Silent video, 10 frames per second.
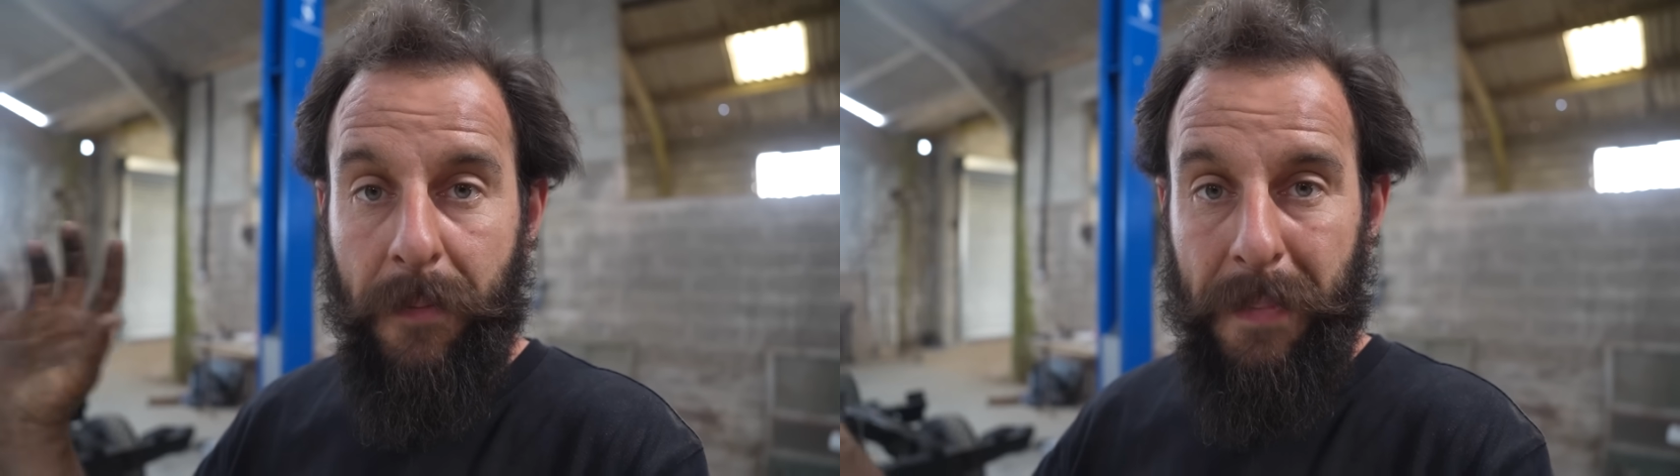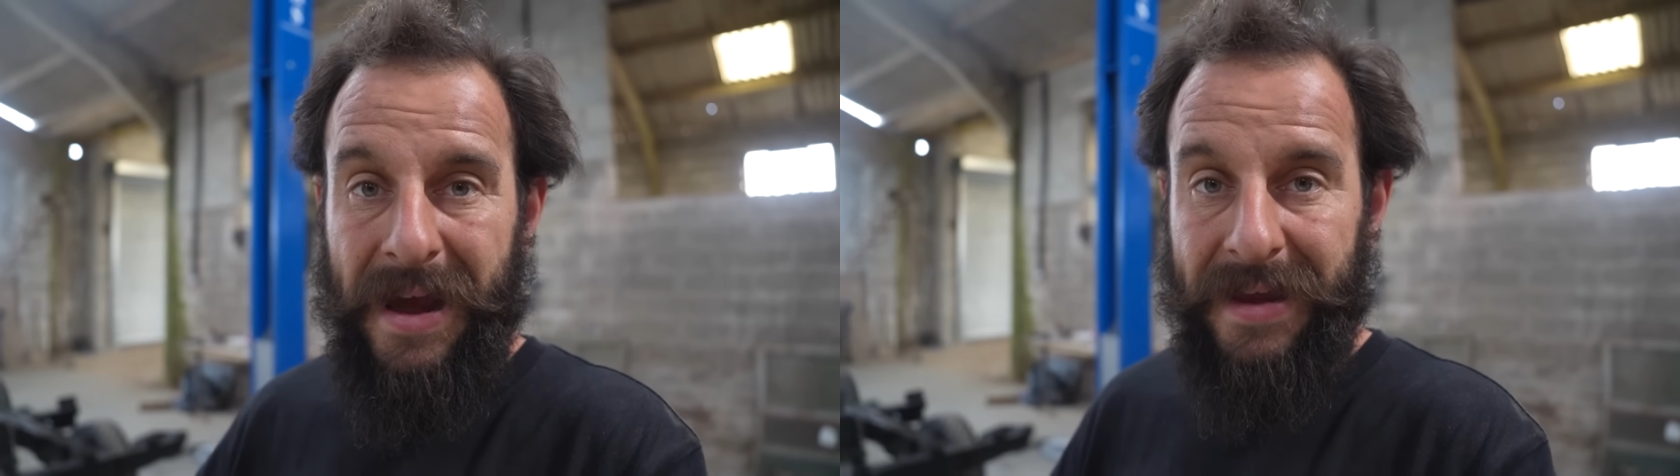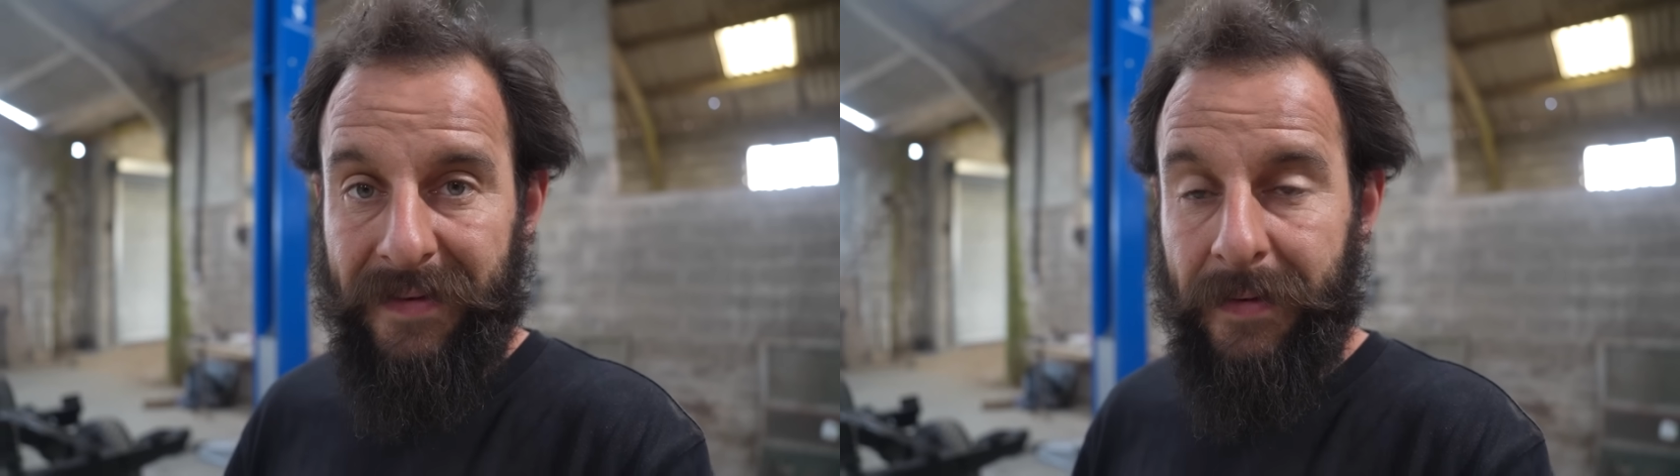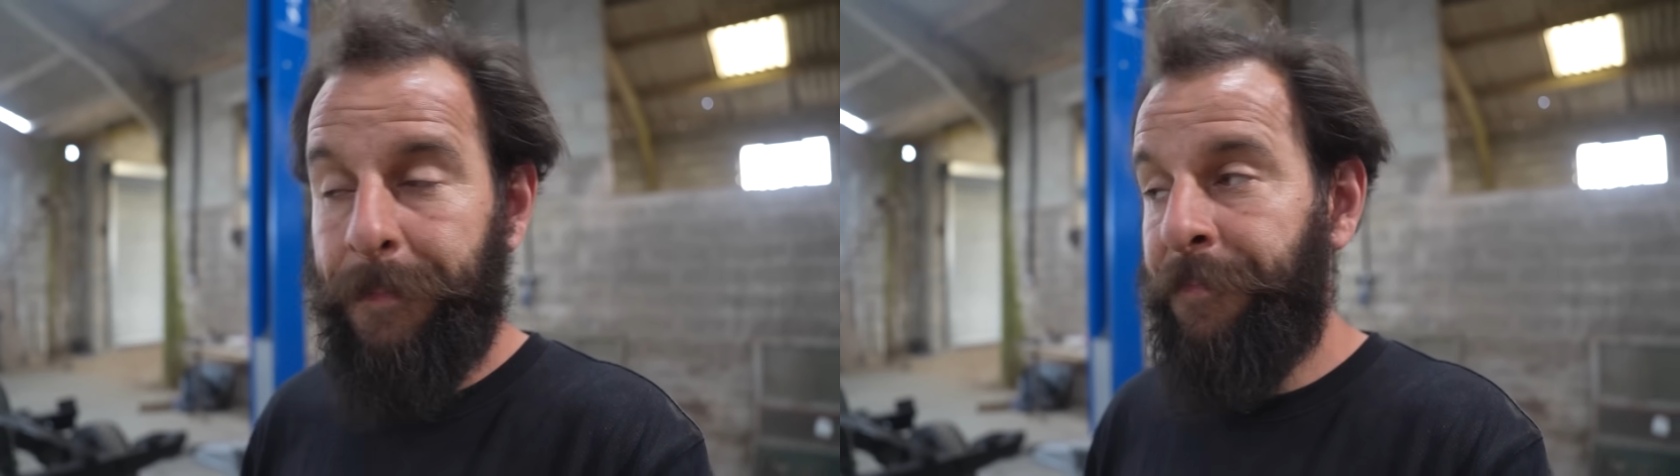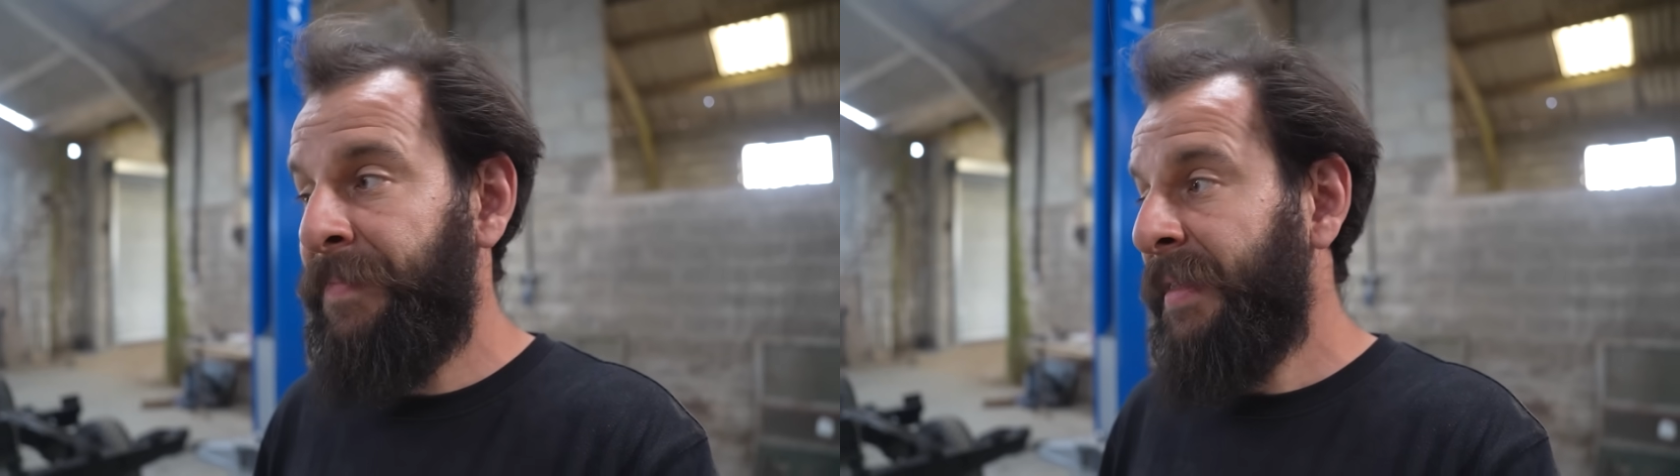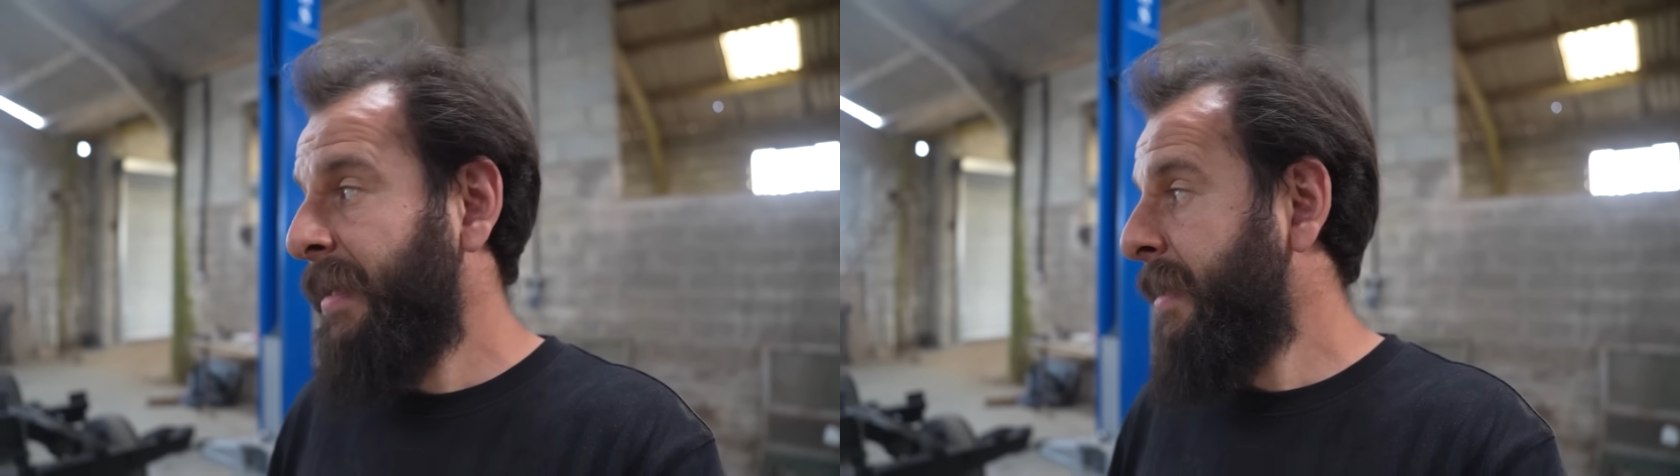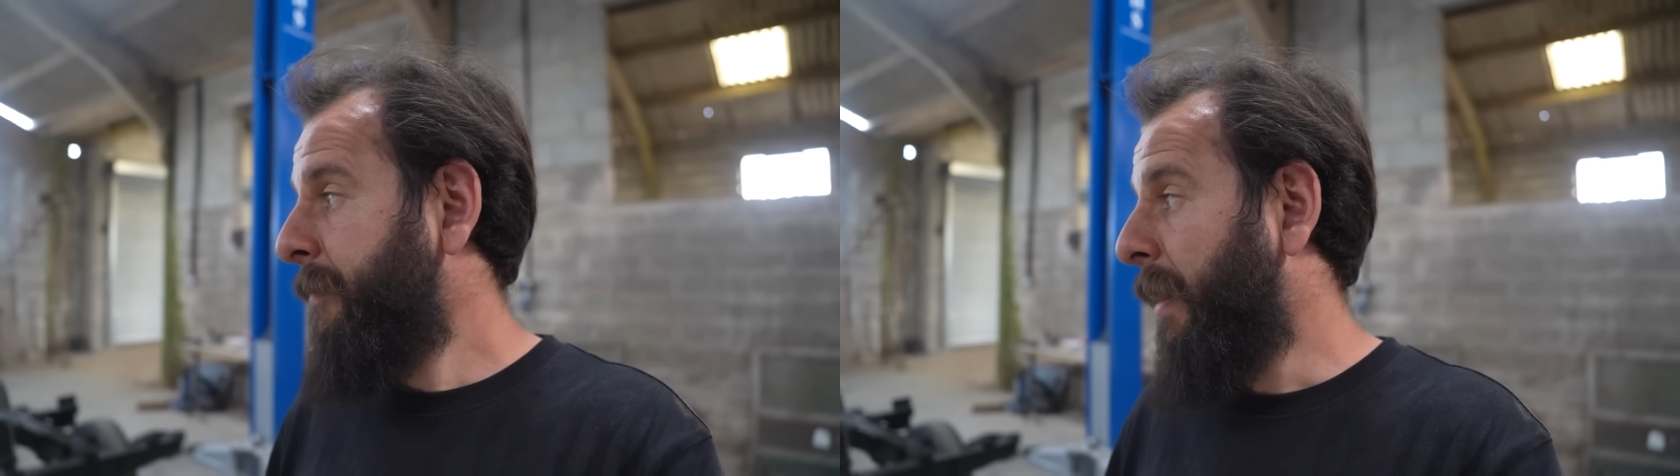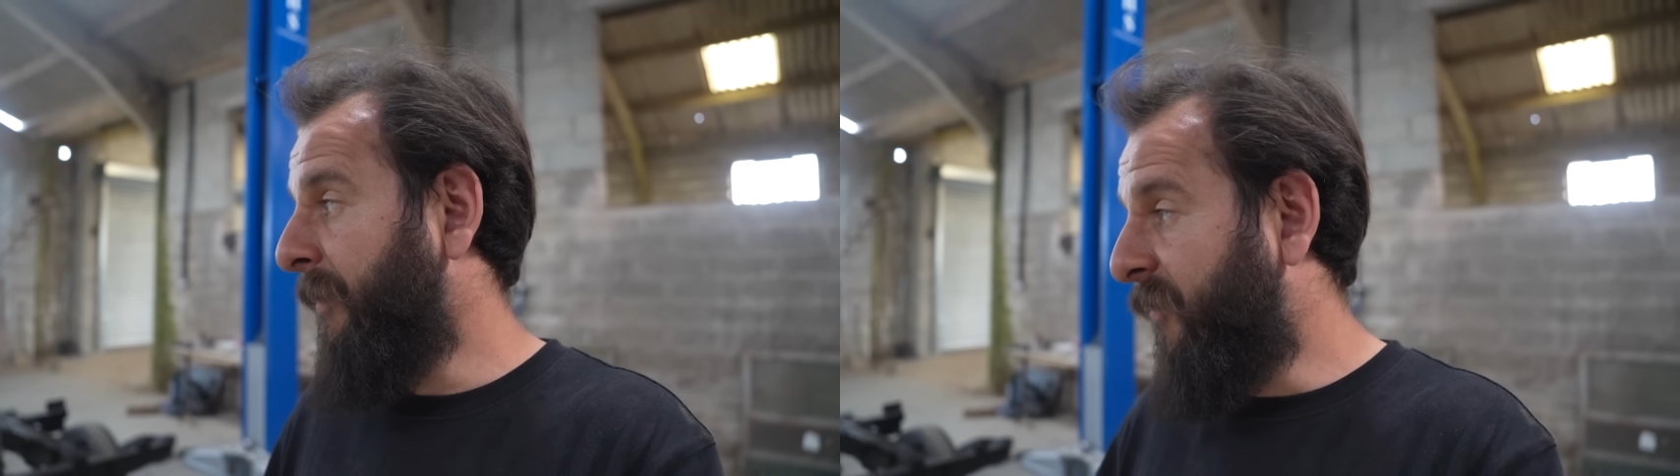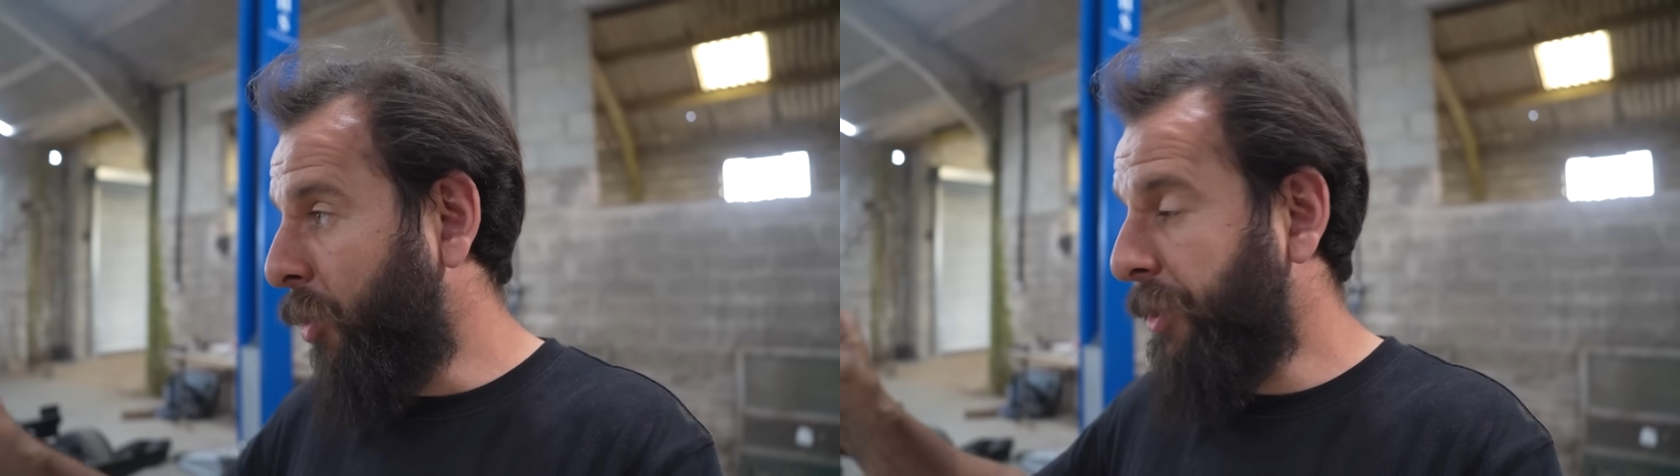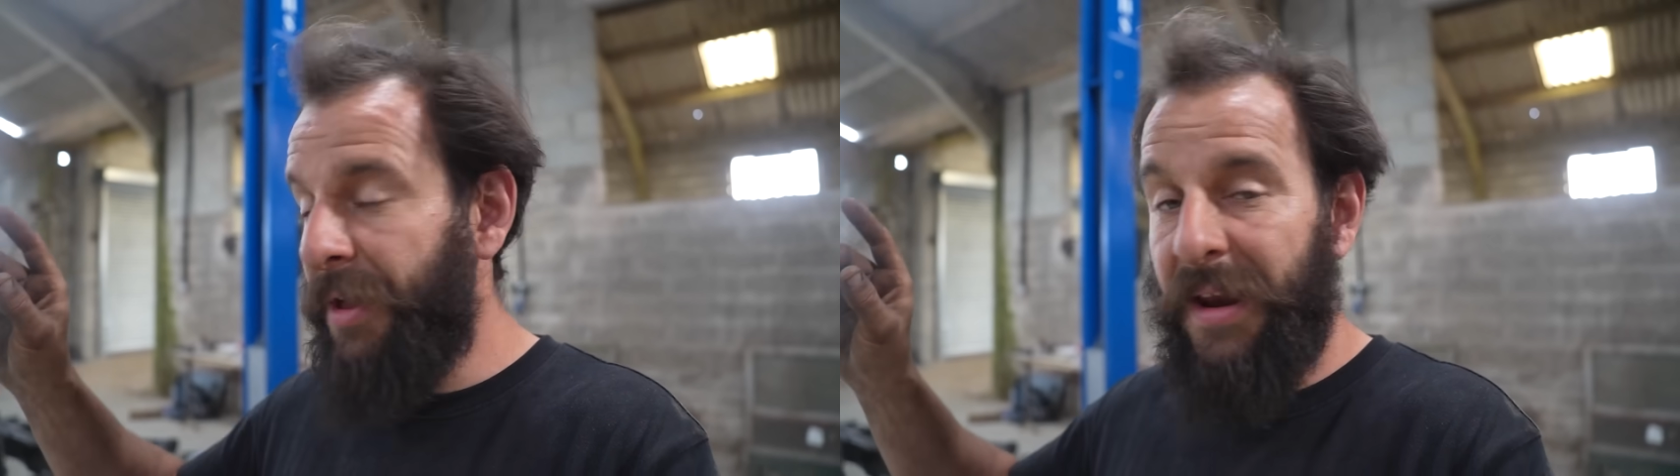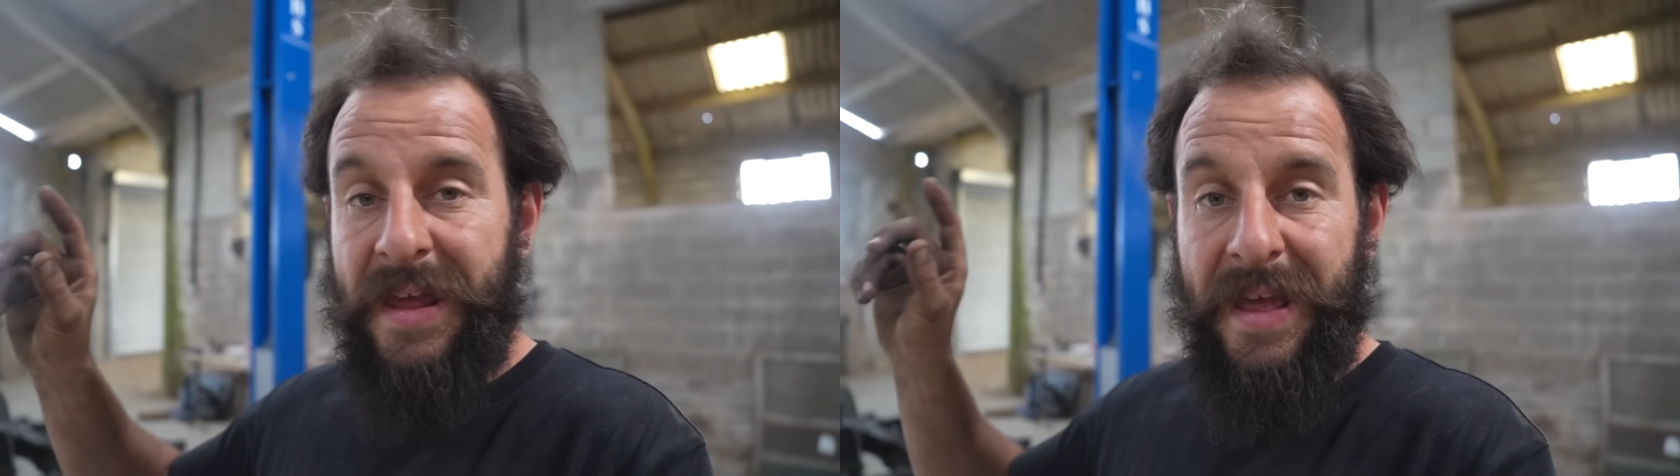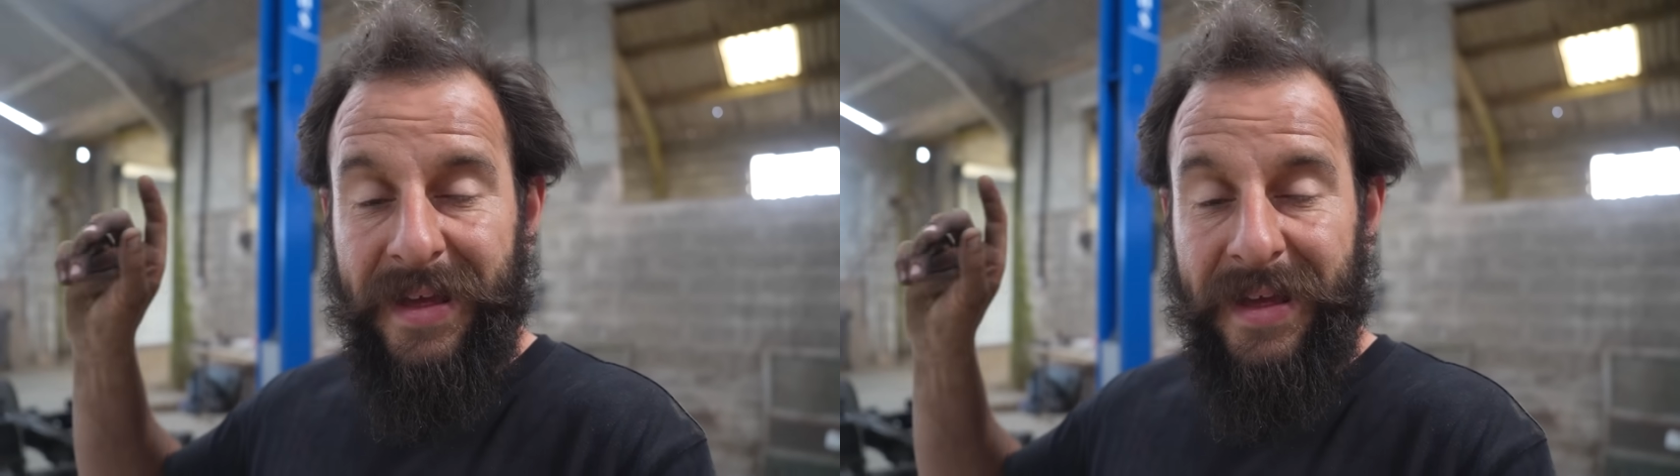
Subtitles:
paint. But unfortunately,